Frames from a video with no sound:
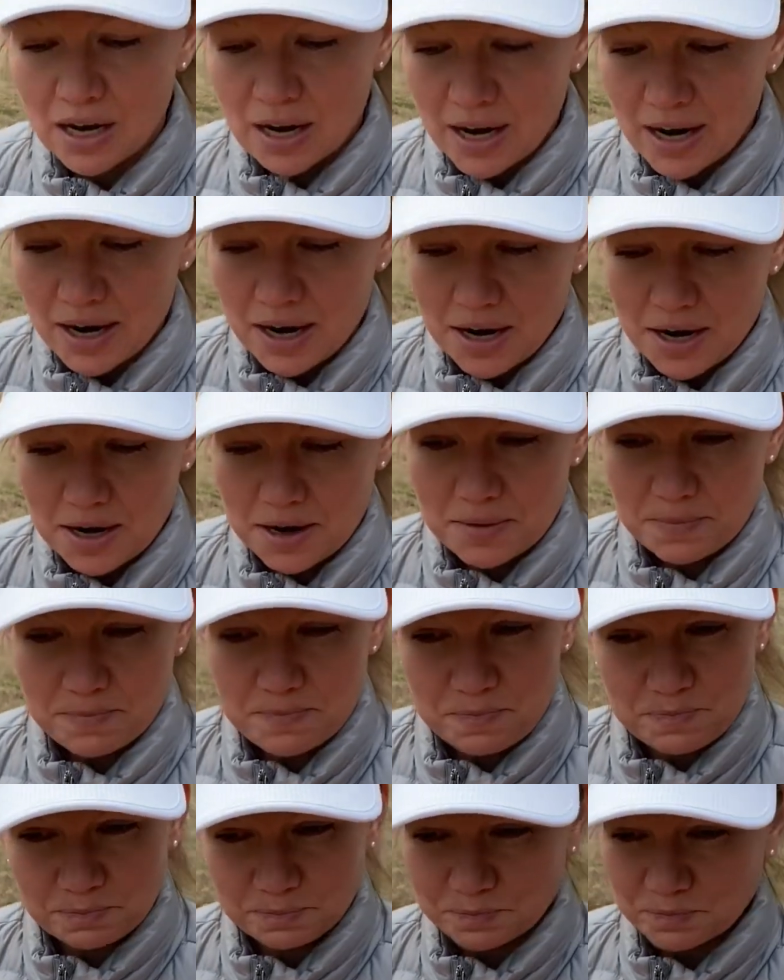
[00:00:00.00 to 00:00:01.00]
Um,
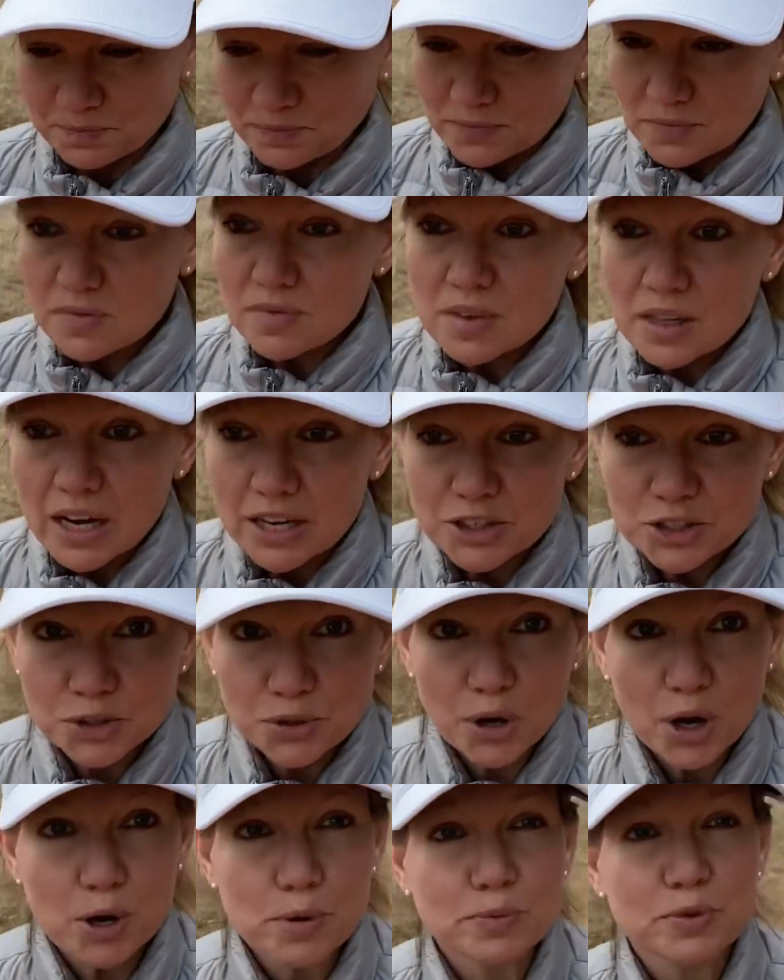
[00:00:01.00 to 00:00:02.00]
I do
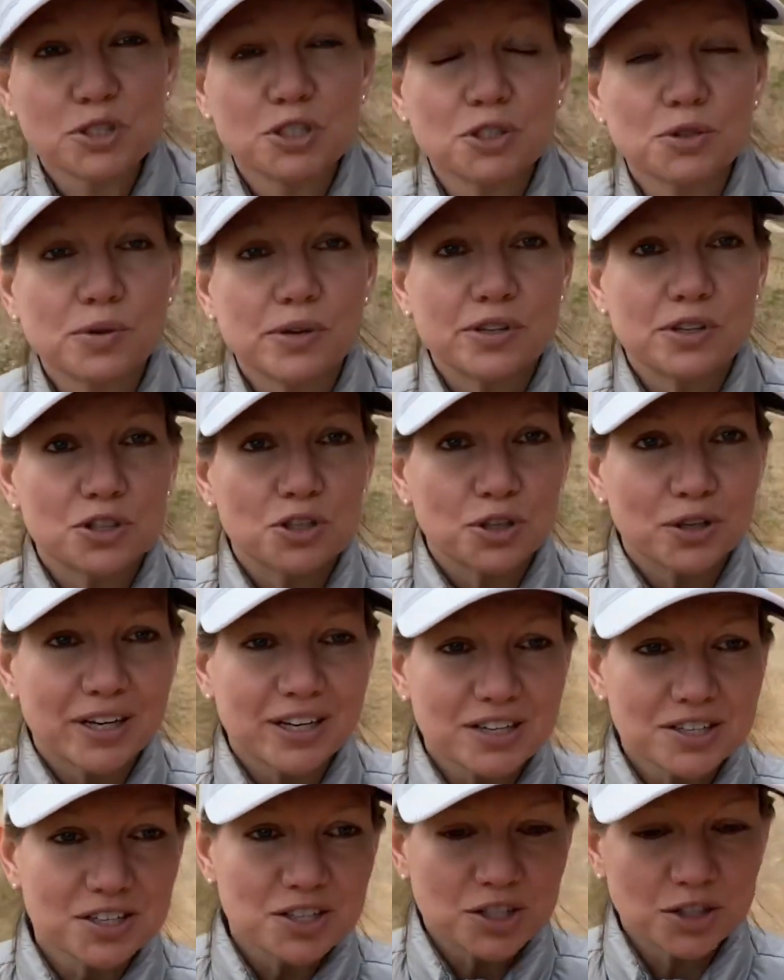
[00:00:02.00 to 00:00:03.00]
hope to do other
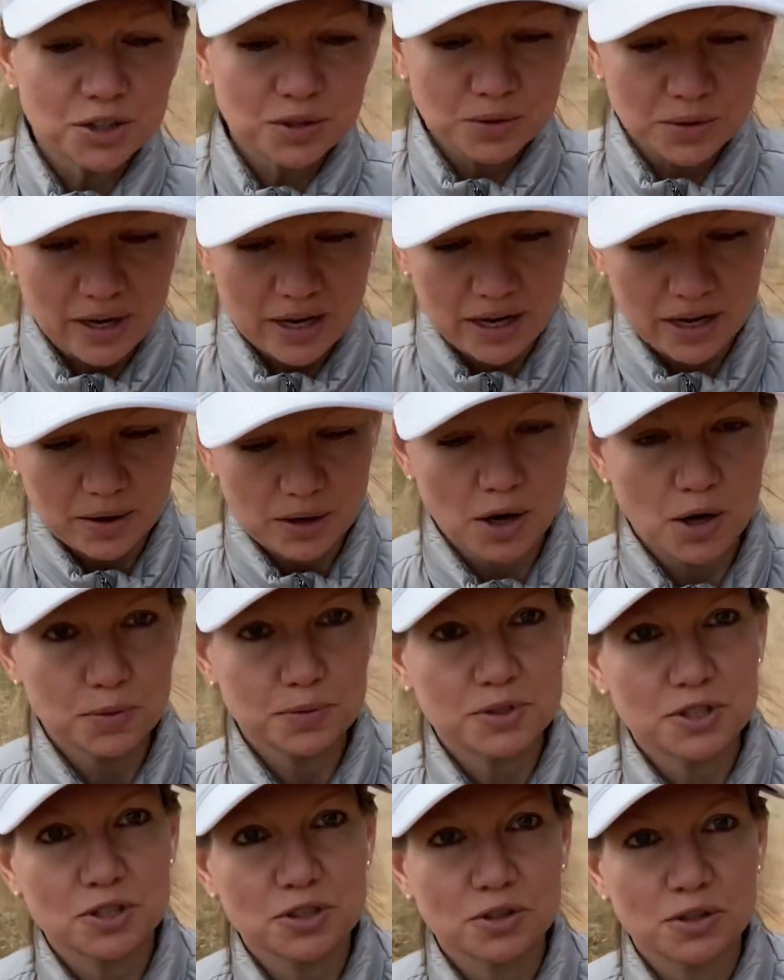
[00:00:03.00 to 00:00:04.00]
trails too. I hope
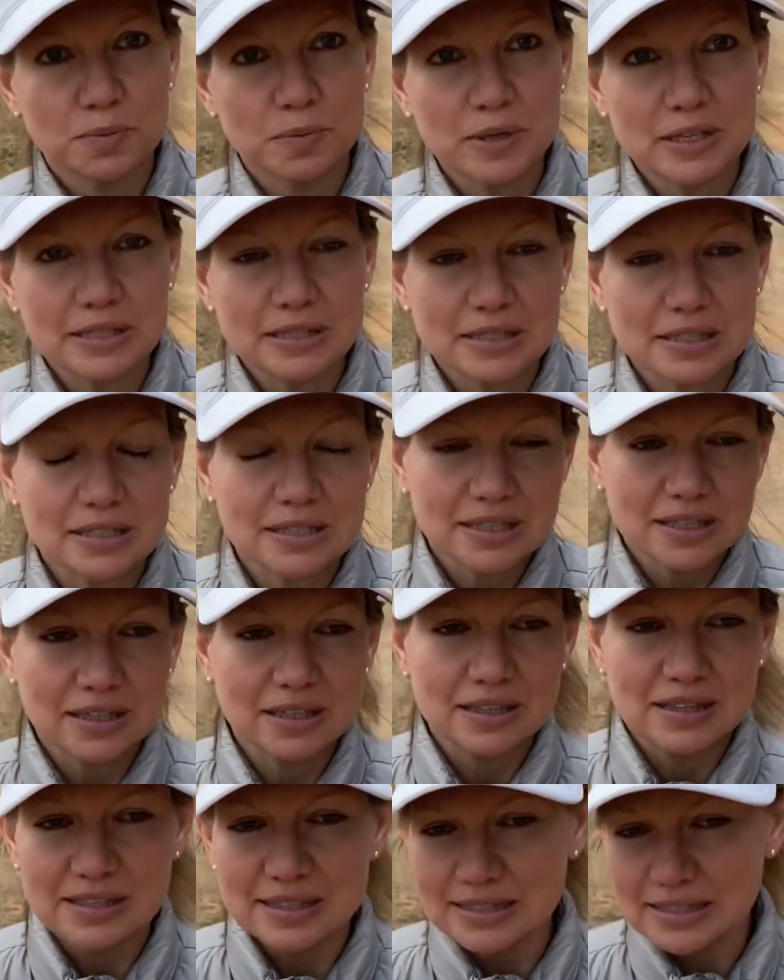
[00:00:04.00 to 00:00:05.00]
to do the P C T
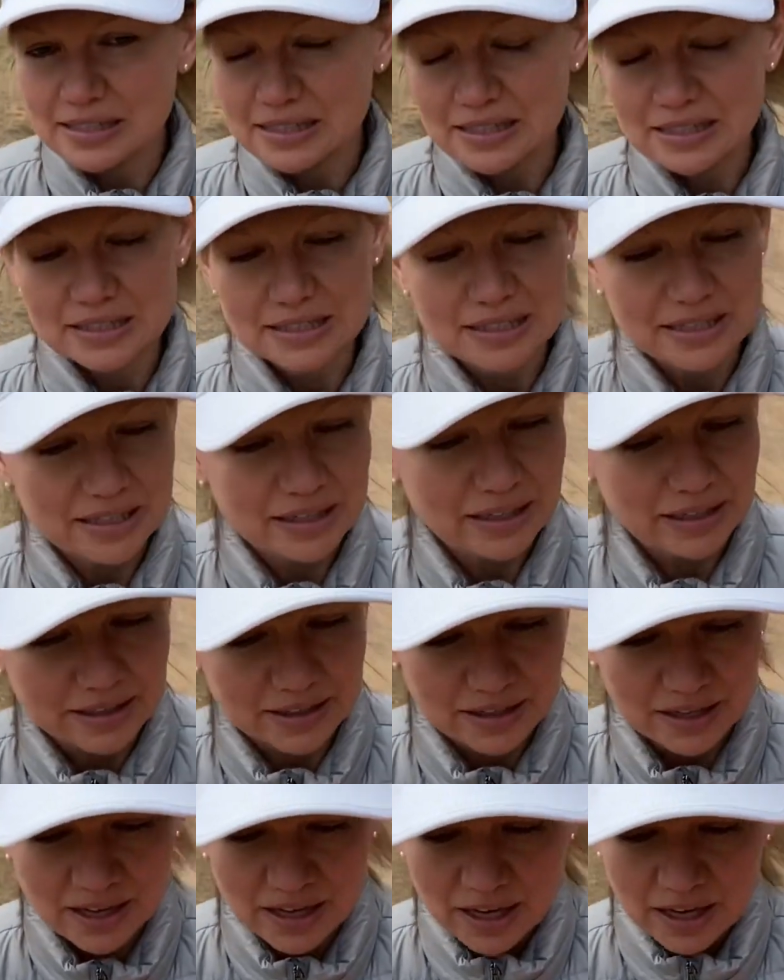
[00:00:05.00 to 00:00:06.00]
and the C D T
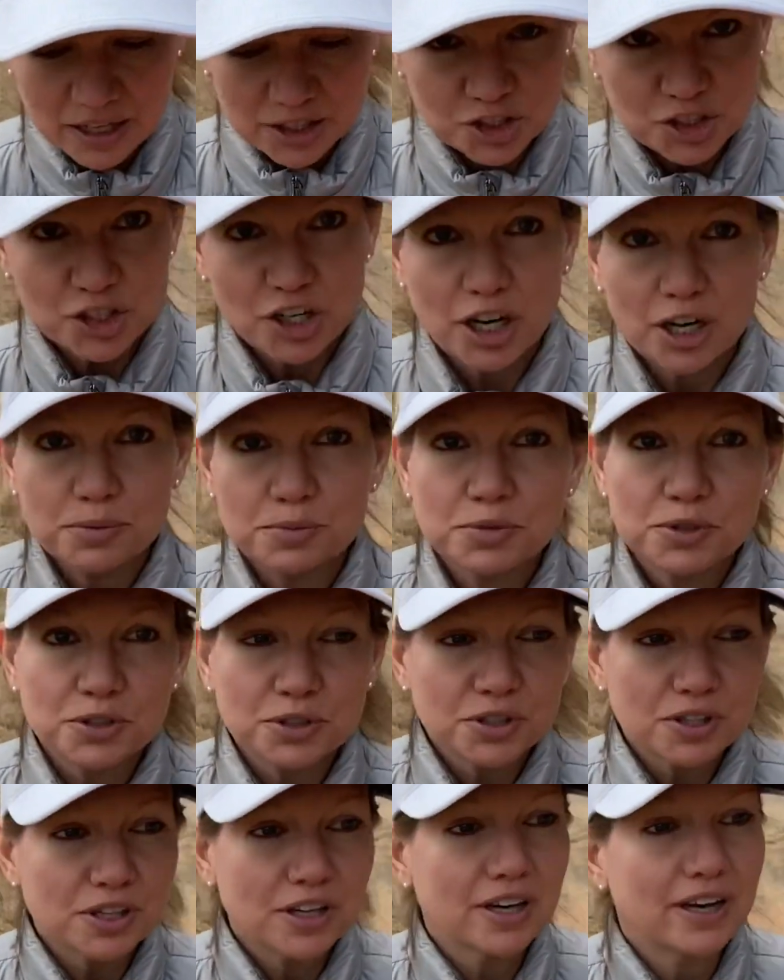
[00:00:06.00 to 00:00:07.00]
and John
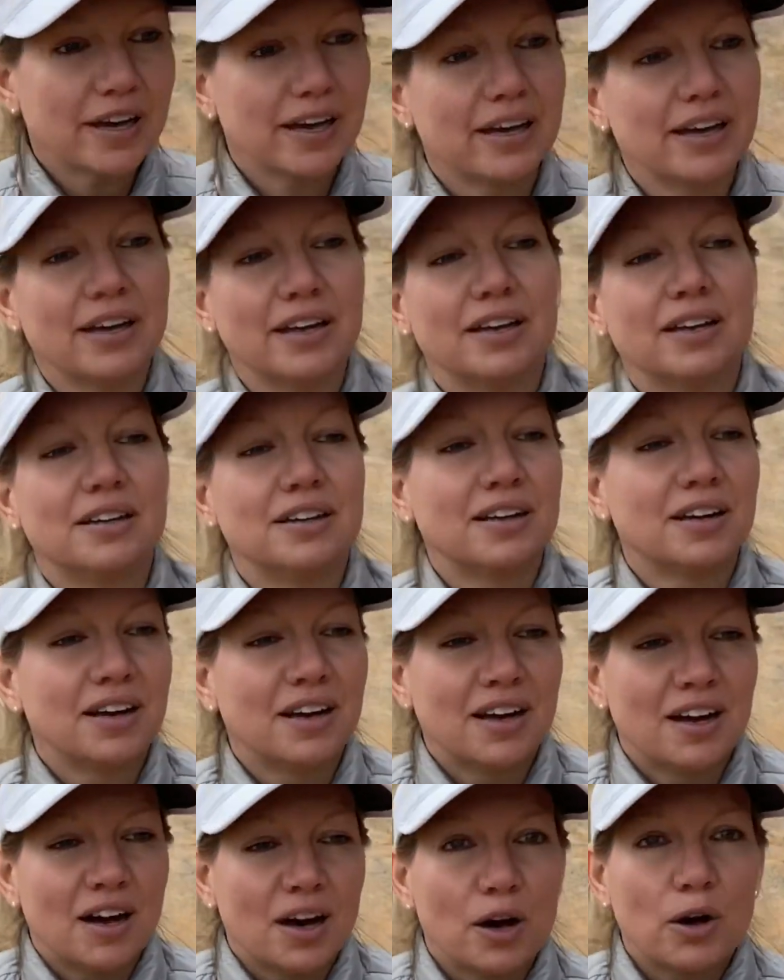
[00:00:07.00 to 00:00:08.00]
Muir and
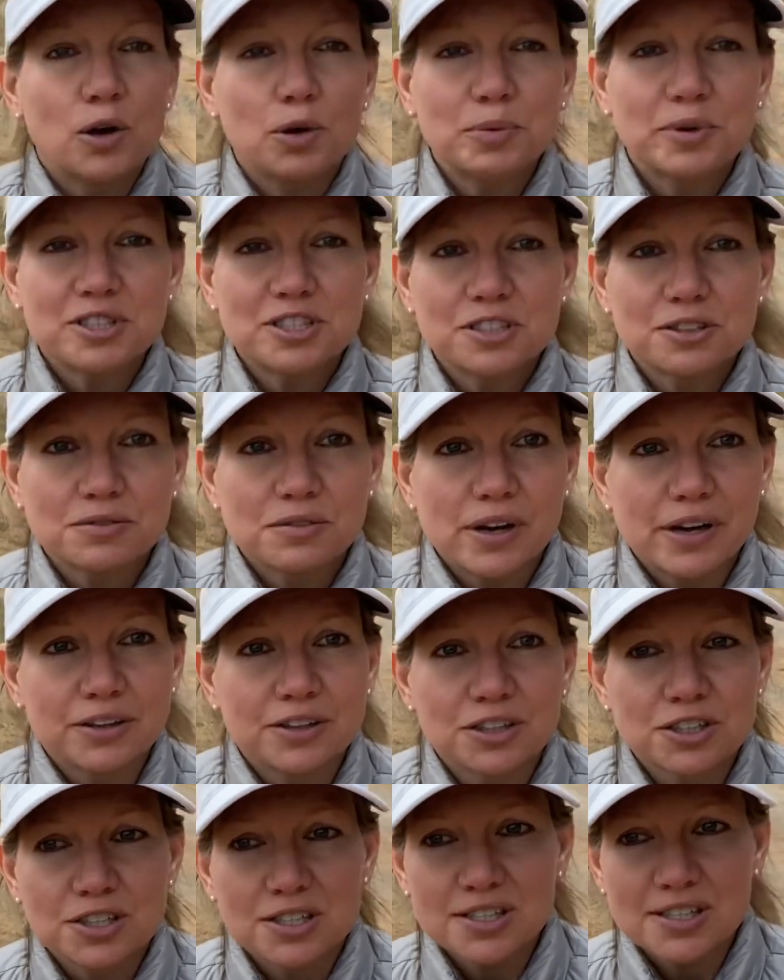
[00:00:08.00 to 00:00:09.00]
a whole bunch of
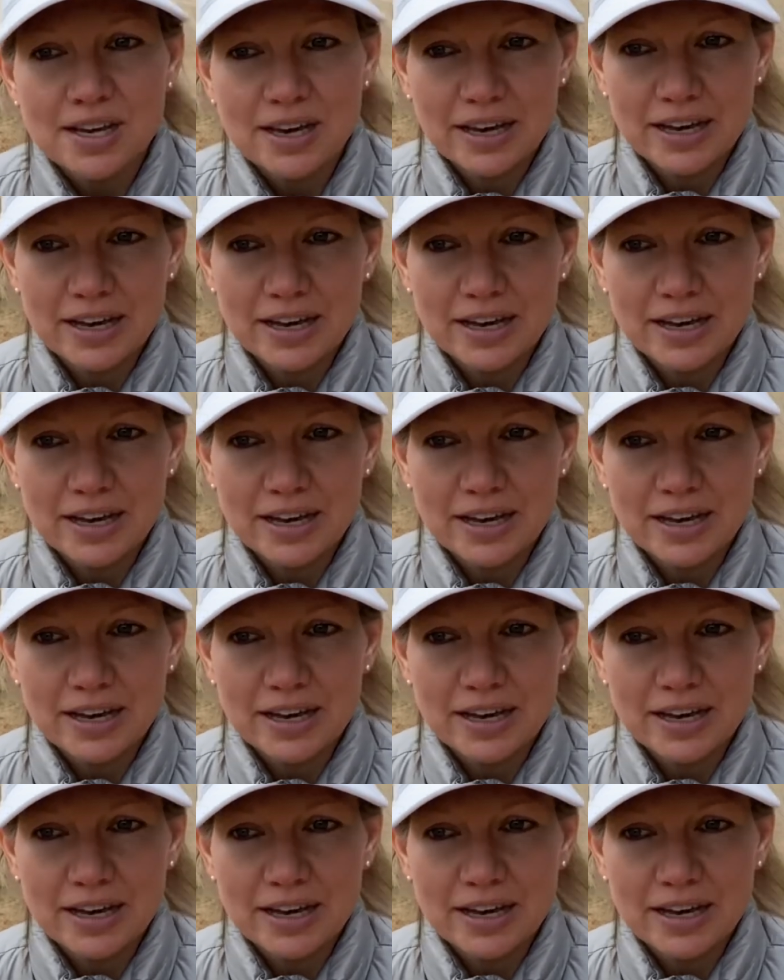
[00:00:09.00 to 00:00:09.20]
others.